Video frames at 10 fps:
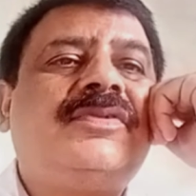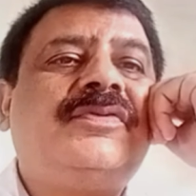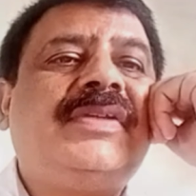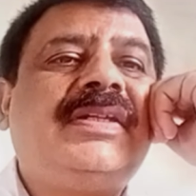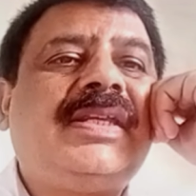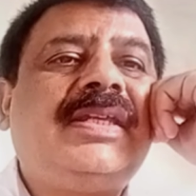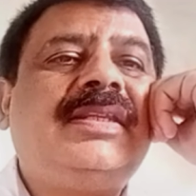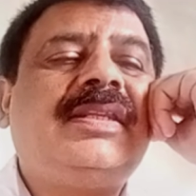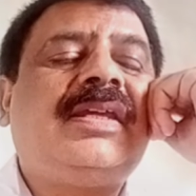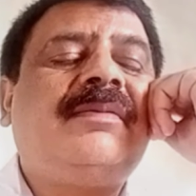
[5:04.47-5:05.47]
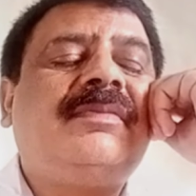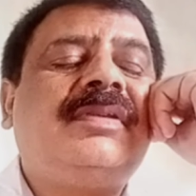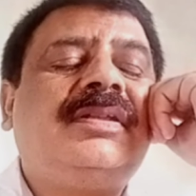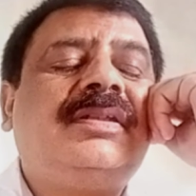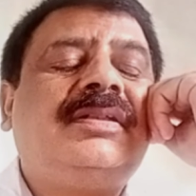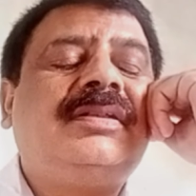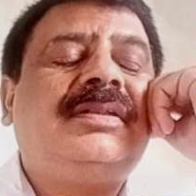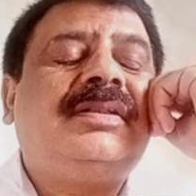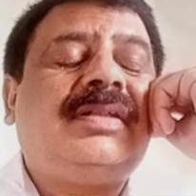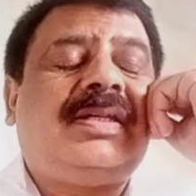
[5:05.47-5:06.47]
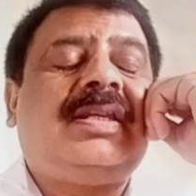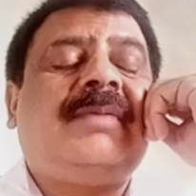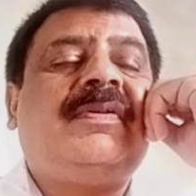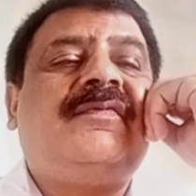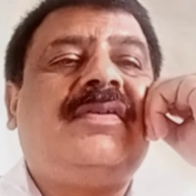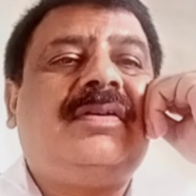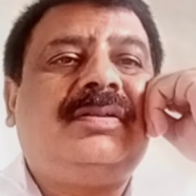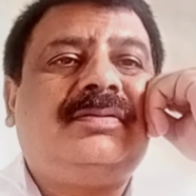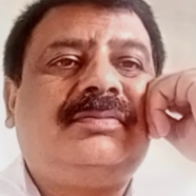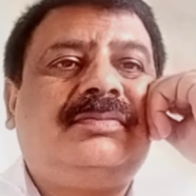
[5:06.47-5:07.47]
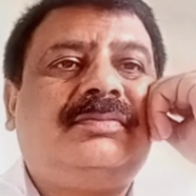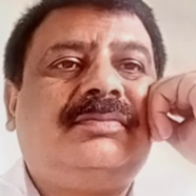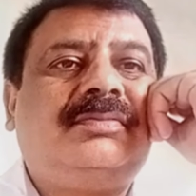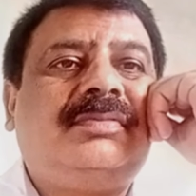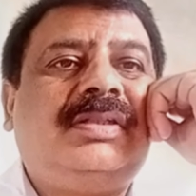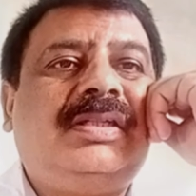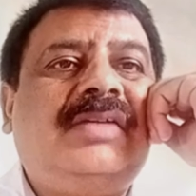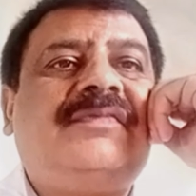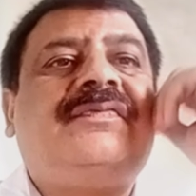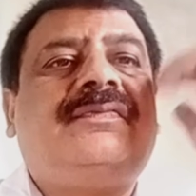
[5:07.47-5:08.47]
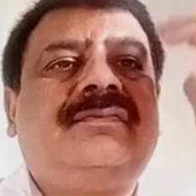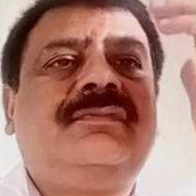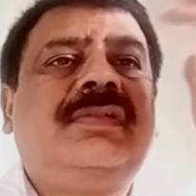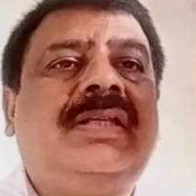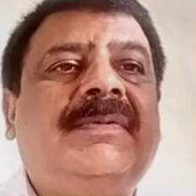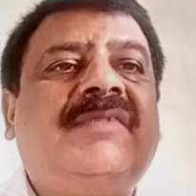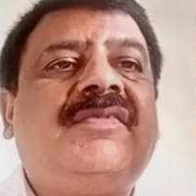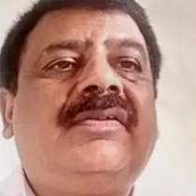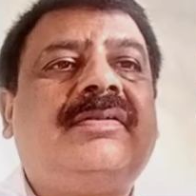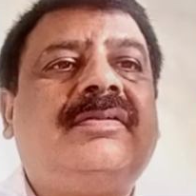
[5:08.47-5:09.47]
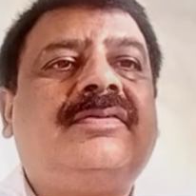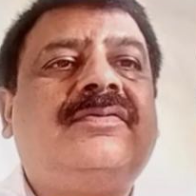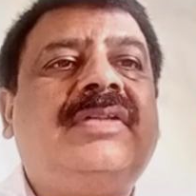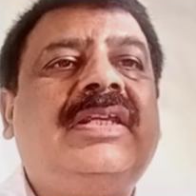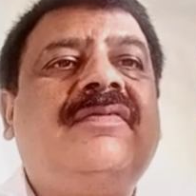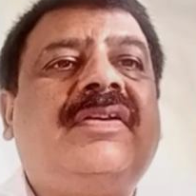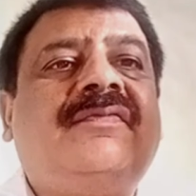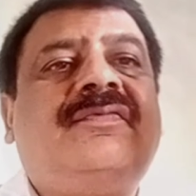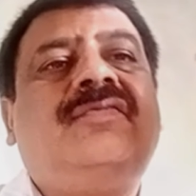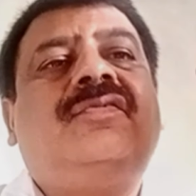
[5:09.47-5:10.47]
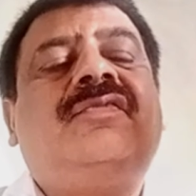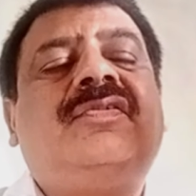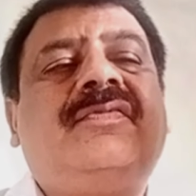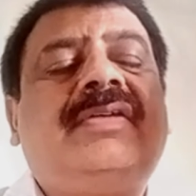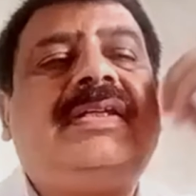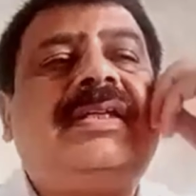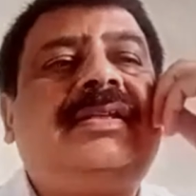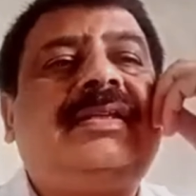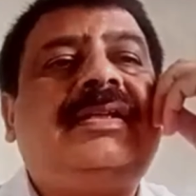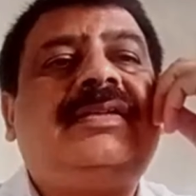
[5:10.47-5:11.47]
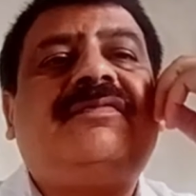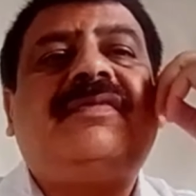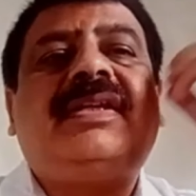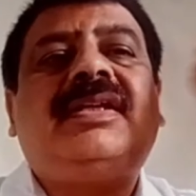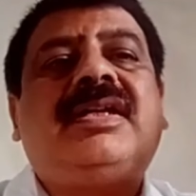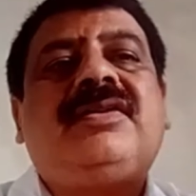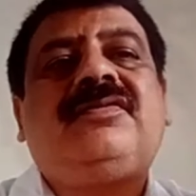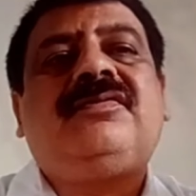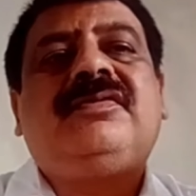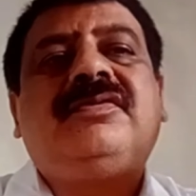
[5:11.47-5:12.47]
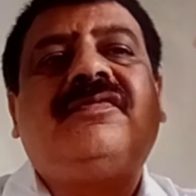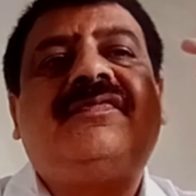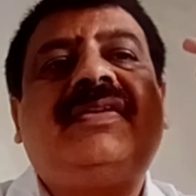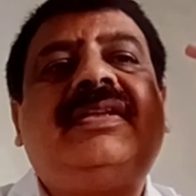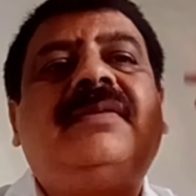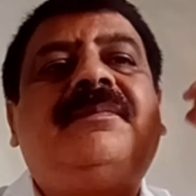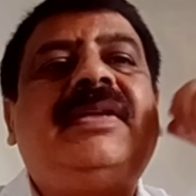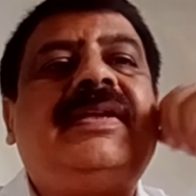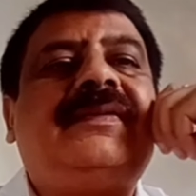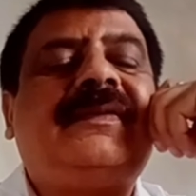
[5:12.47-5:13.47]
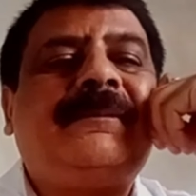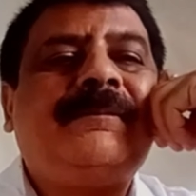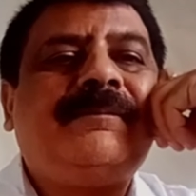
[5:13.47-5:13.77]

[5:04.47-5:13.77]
to retain them, and above all, if anyone wants to leave or if you don't want to retain, then it's very hard to fill the place